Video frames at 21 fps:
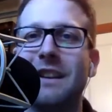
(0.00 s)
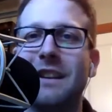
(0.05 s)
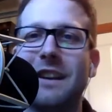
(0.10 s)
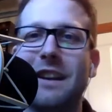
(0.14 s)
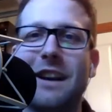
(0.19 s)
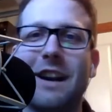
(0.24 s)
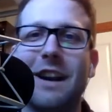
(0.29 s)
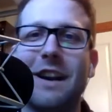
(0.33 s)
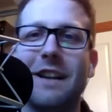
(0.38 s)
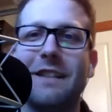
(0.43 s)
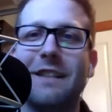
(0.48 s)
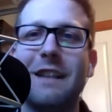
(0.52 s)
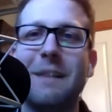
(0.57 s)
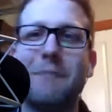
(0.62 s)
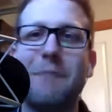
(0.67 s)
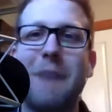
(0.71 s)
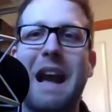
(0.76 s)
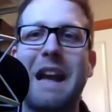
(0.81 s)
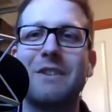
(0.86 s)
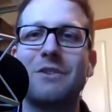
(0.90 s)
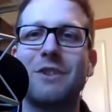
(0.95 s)
uh, St.
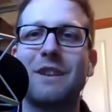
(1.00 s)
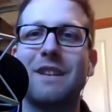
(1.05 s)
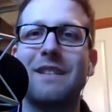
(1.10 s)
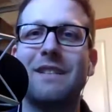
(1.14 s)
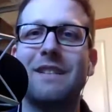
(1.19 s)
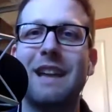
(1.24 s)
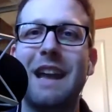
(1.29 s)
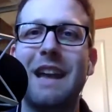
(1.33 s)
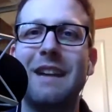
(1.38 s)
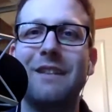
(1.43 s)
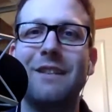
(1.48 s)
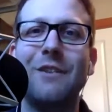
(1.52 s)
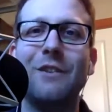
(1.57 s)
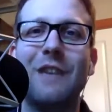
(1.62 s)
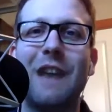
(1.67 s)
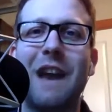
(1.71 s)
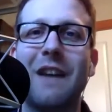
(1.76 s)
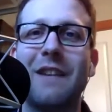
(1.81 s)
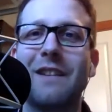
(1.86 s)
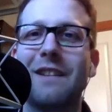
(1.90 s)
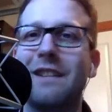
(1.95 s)
Patrick's Day
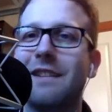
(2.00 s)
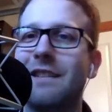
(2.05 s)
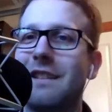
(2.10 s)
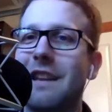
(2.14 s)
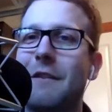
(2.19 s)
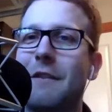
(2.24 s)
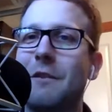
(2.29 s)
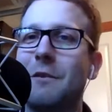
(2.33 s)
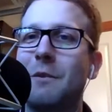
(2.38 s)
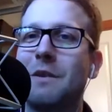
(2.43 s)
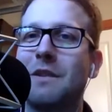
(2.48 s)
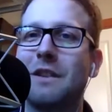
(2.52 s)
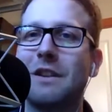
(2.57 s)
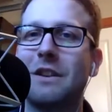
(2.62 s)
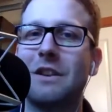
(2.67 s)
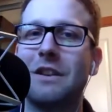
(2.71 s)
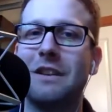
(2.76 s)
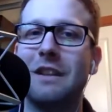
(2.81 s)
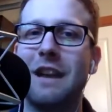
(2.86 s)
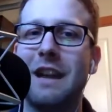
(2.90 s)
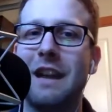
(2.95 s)
2007 was a
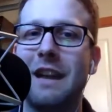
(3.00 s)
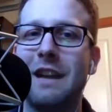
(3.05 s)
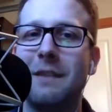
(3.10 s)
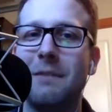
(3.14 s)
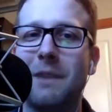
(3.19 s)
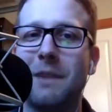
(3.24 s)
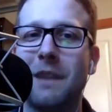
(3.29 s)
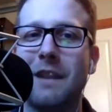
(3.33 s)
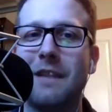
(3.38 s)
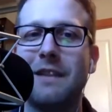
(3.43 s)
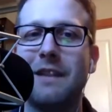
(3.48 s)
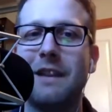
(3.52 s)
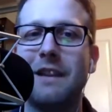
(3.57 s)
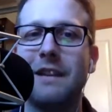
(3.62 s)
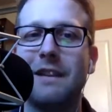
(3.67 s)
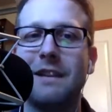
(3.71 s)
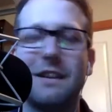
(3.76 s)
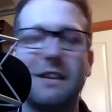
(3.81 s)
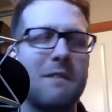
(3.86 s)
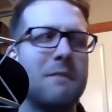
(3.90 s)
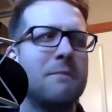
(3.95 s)
good day, but I
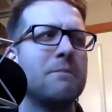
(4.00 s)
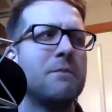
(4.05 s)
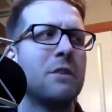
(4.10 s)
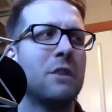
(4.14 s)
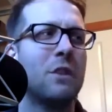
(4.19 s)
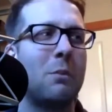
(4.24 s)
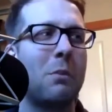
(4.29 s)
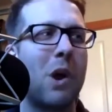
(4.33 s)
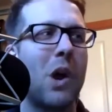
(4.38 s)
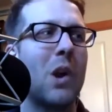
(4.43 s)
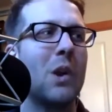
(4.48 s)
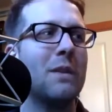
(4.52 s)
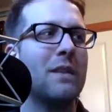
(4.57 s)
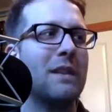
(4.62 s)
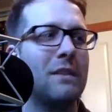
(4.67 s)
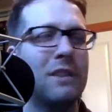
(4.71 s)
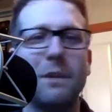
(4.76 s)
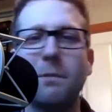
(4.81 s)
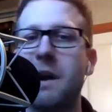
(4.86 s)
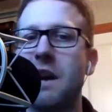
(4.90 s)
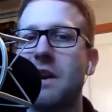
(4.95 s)
think tomorrow's
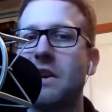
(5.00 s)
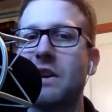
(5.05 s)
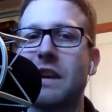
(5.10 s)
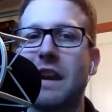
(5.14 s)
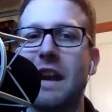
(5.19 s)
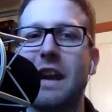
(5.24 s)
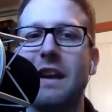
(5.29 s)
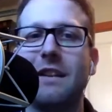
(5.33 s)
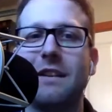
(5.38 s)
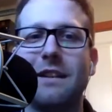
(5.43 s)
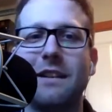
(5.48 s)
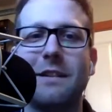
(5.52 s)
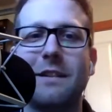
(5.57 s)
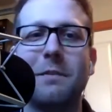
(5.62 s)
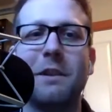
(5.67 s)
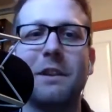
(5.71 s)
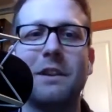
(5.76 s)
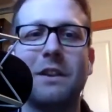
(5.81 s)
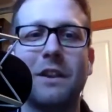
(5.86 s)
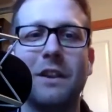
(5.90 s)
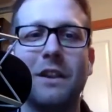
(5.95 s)
even a better day. So it's
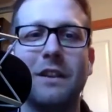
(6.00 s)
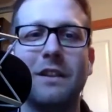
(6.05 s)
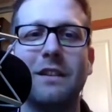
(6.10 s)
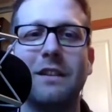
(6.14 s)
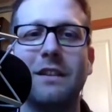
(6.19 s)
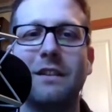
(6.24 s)
been a good